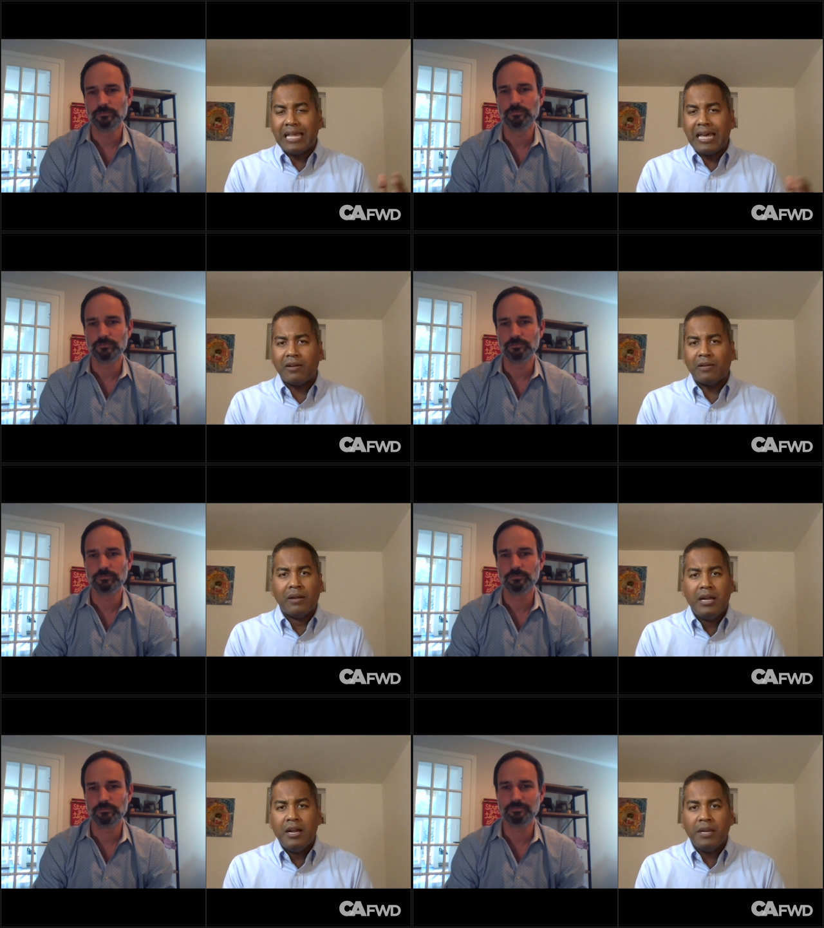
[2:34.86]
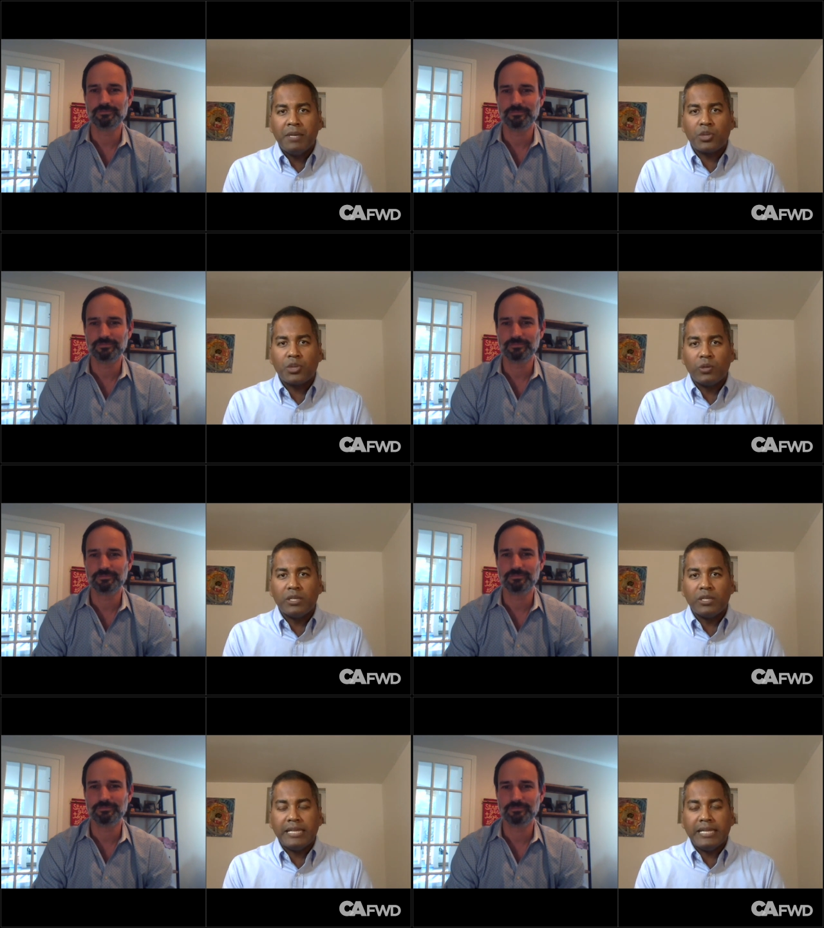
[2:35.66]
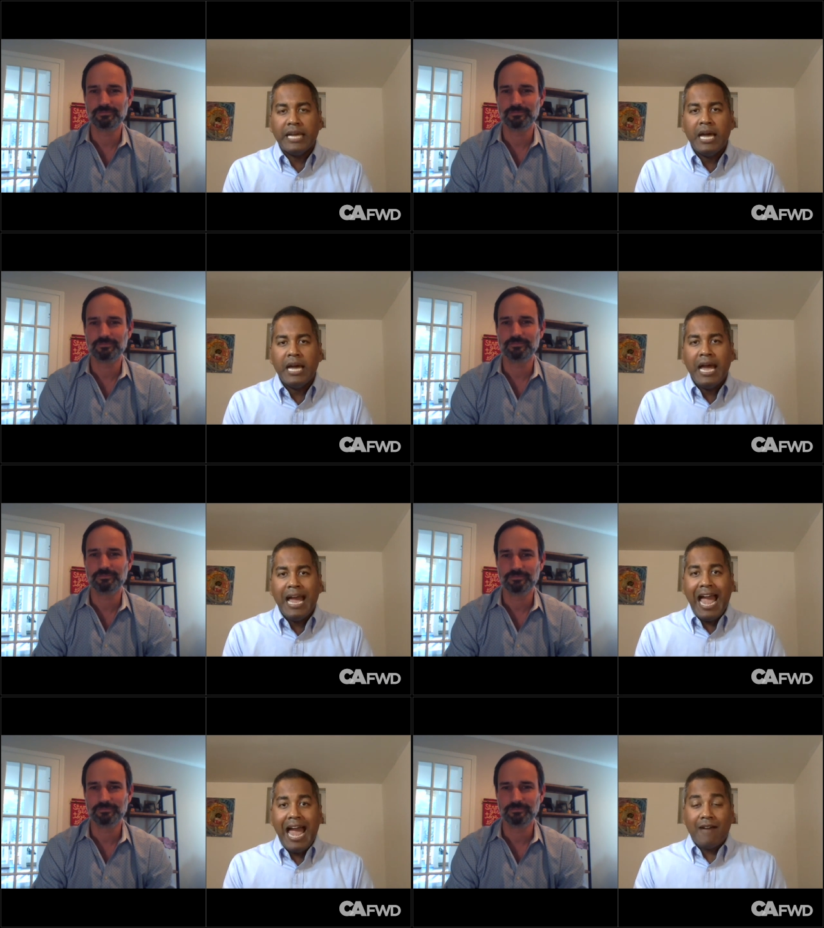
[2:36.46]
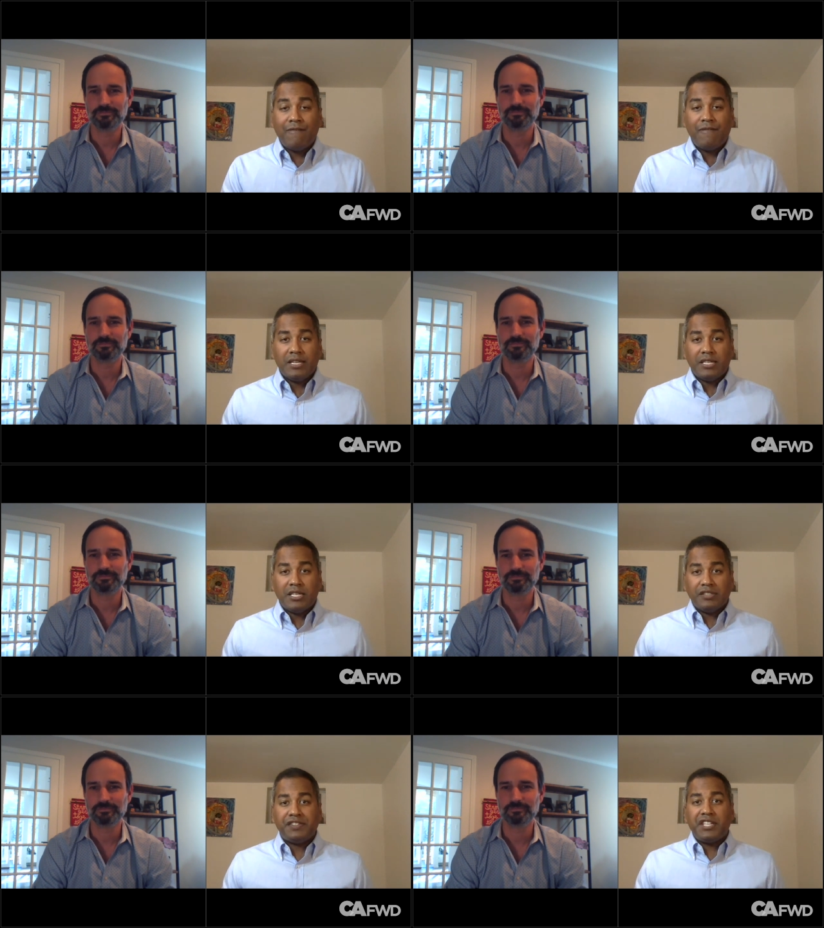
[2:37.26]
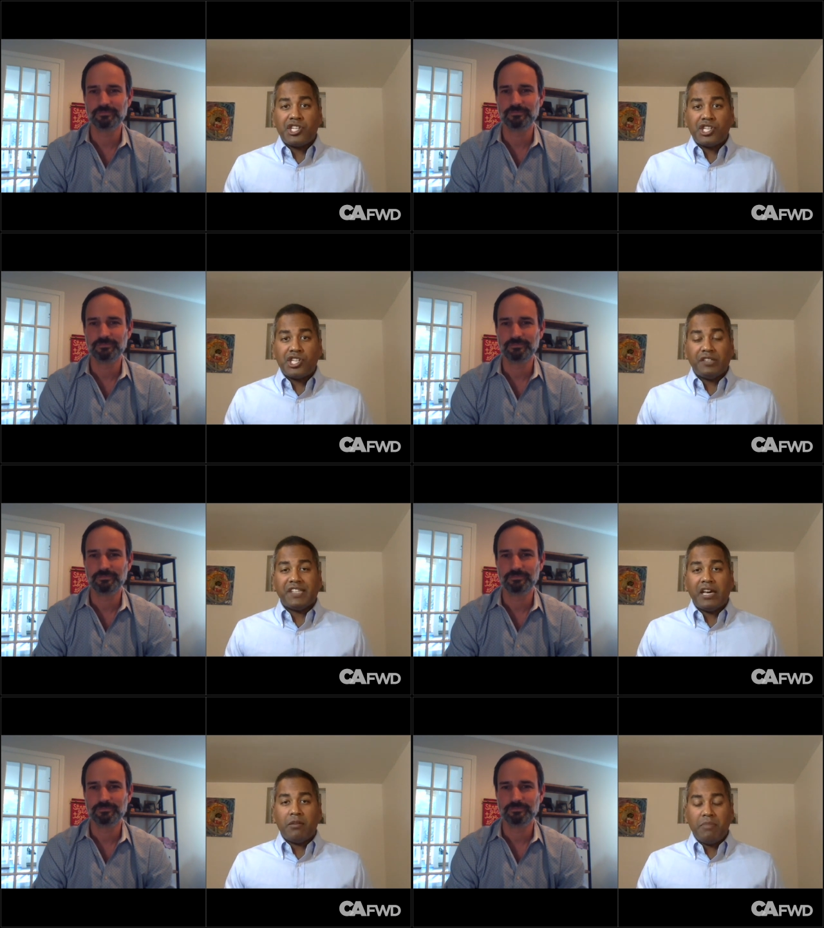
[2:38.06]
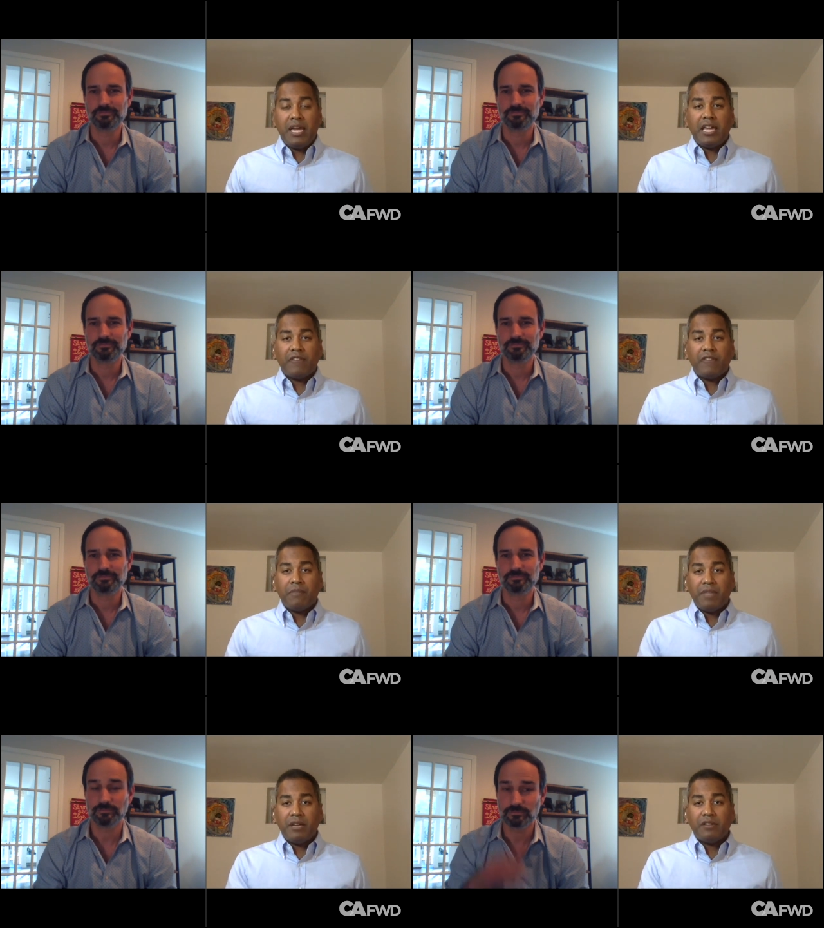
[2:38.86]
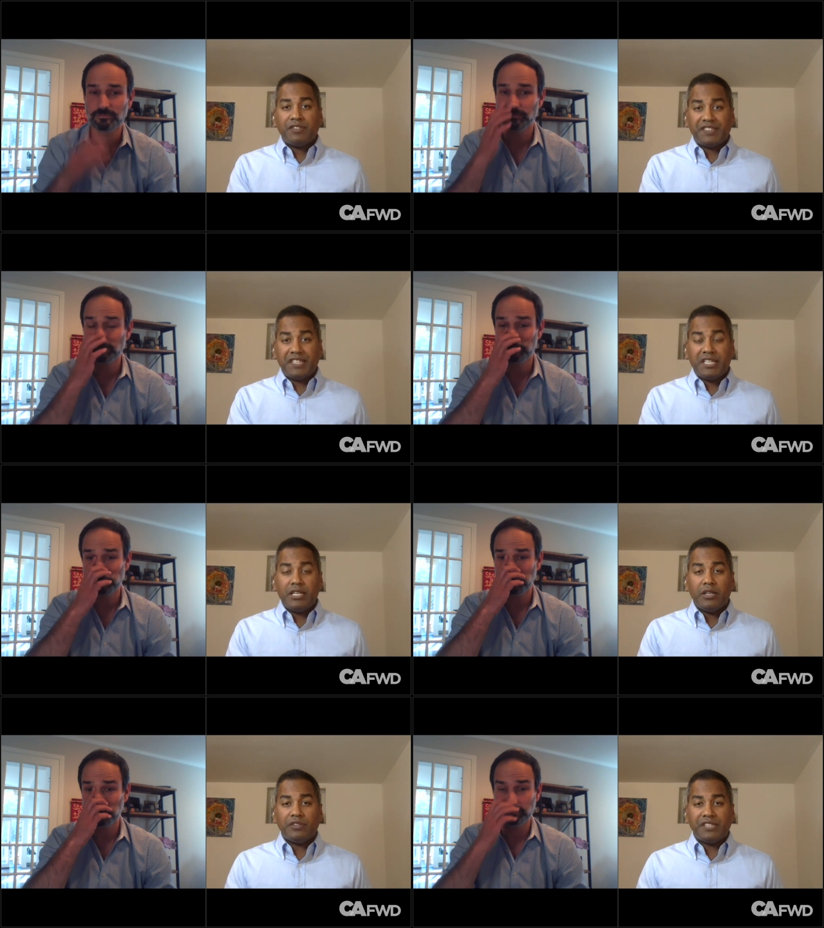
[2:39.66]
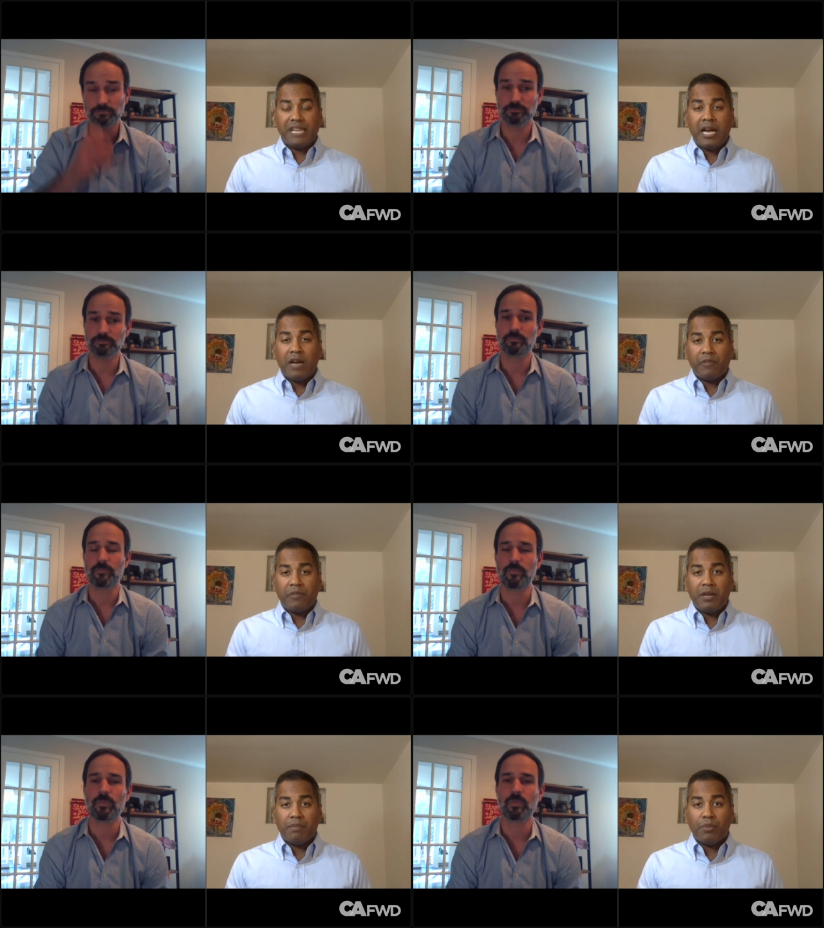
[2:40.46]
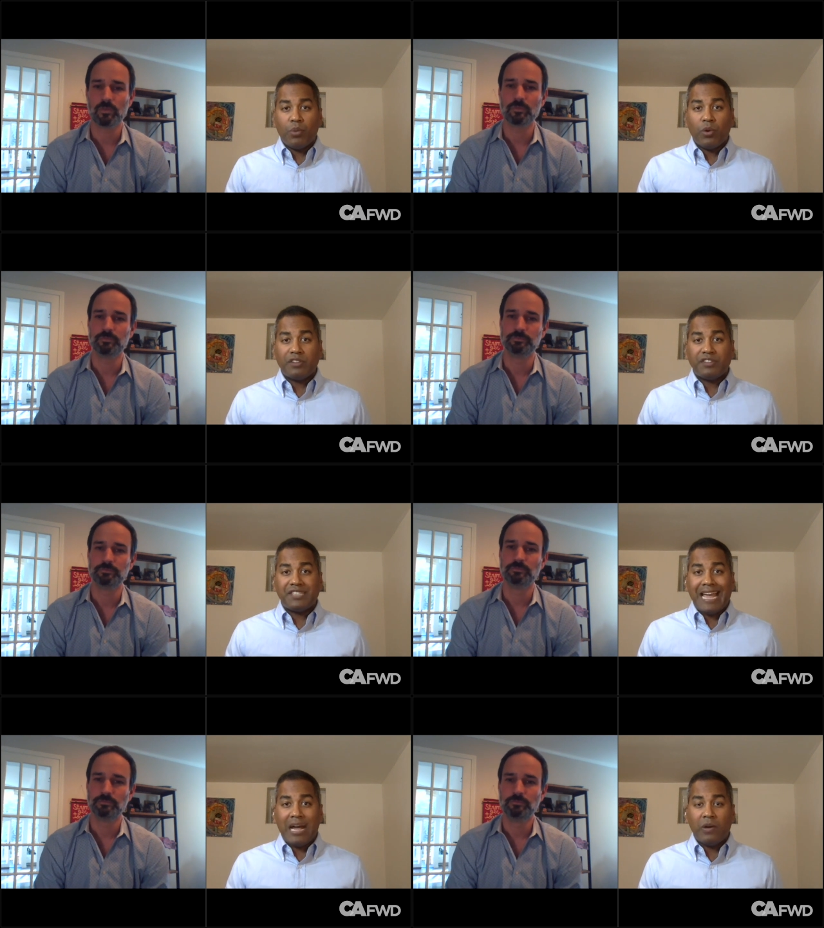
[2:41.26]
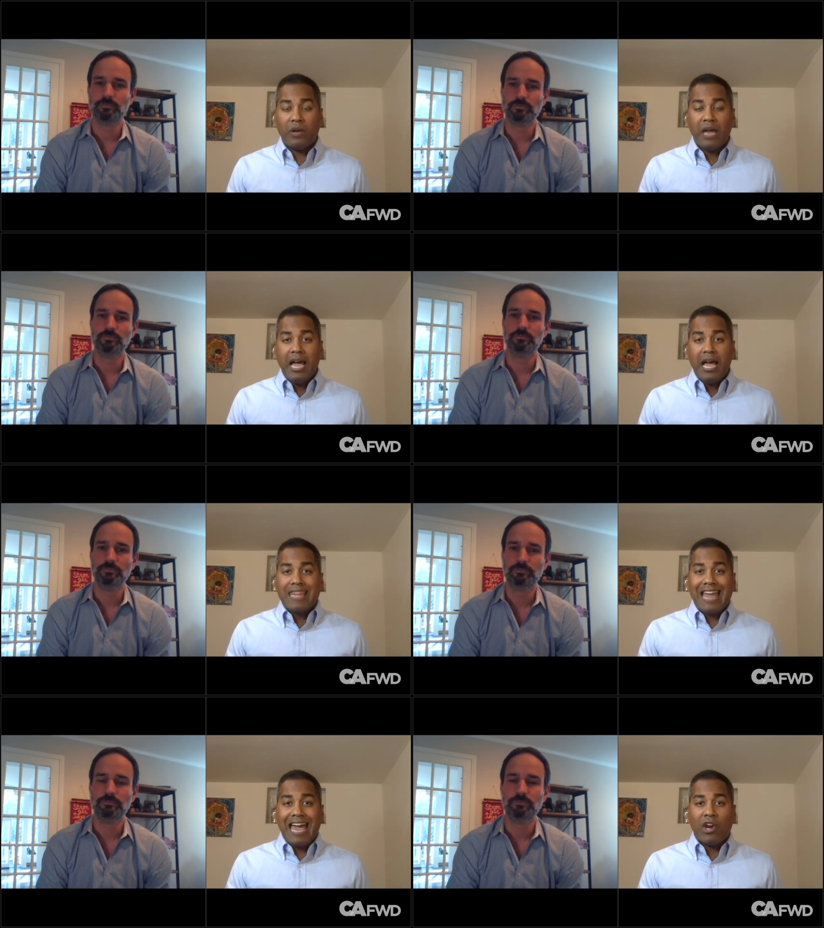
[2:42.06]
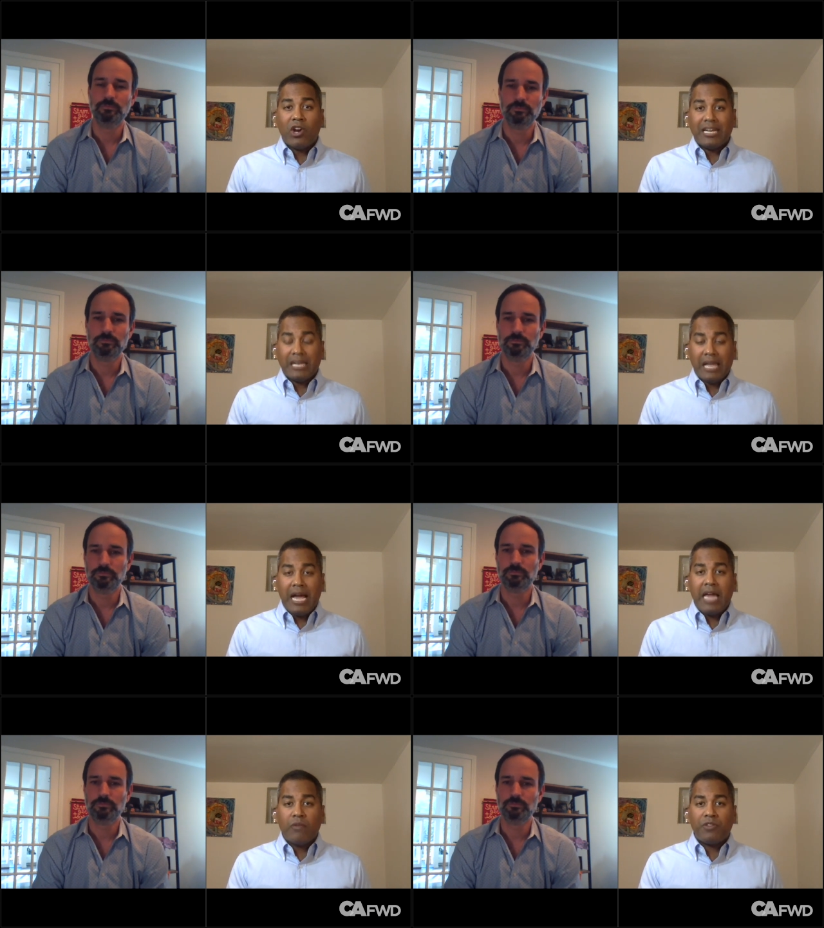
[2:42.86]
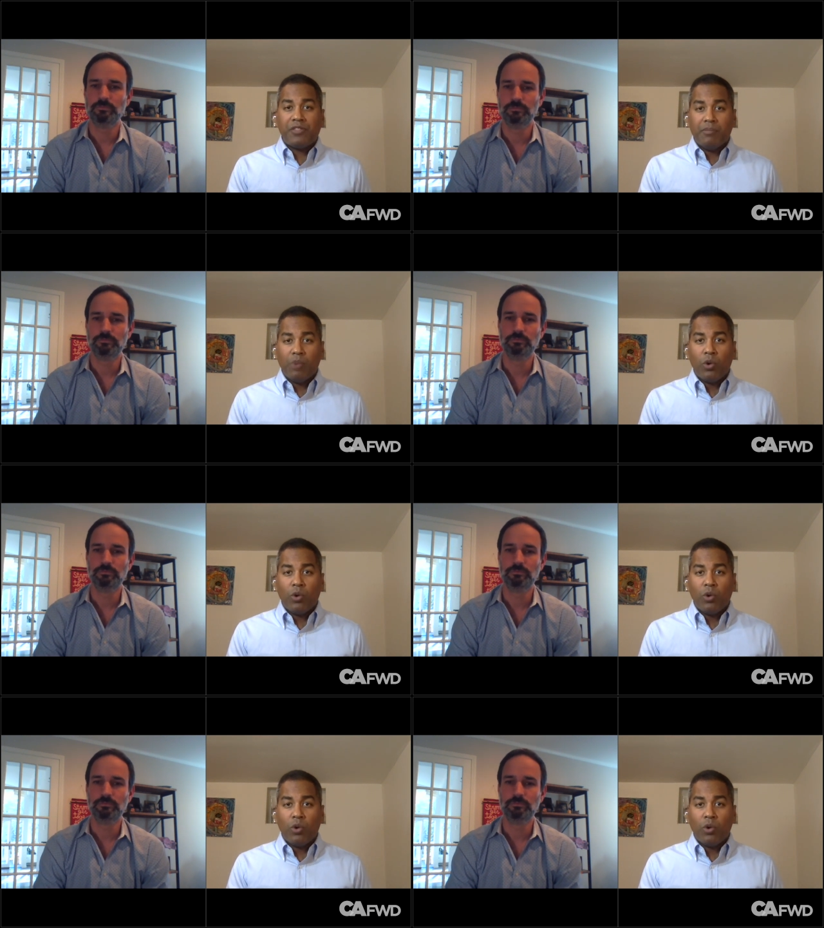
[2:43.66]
Speaker 1: a letter, but to really have decisions that are made from their CEOs down, from their boards down, that are in line with the